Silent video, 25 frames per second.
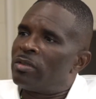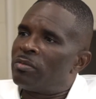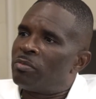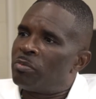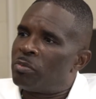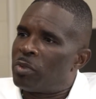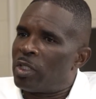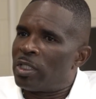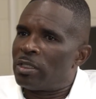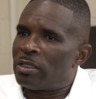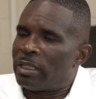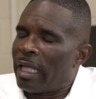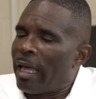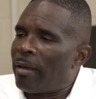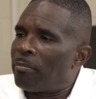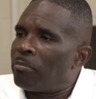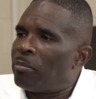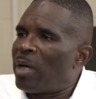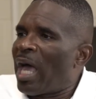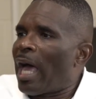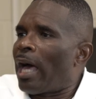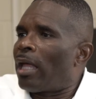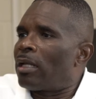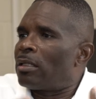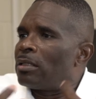But that
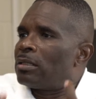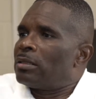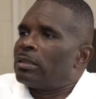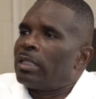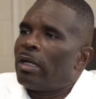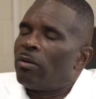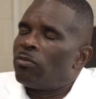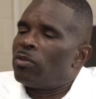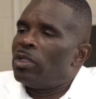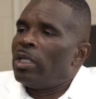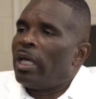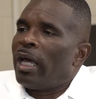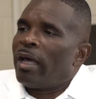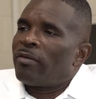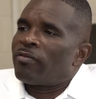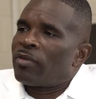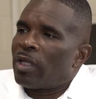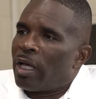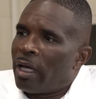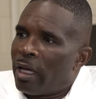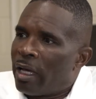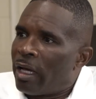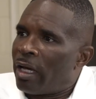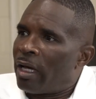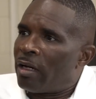balance that we have to
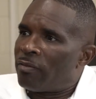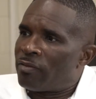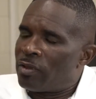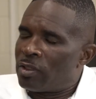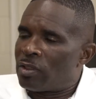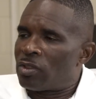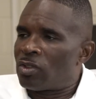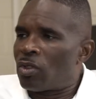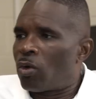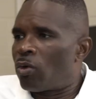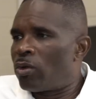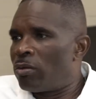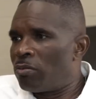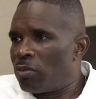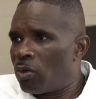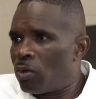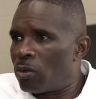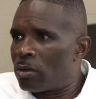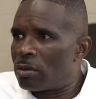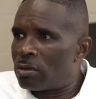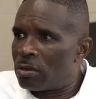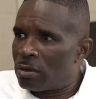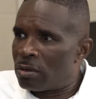have is so important.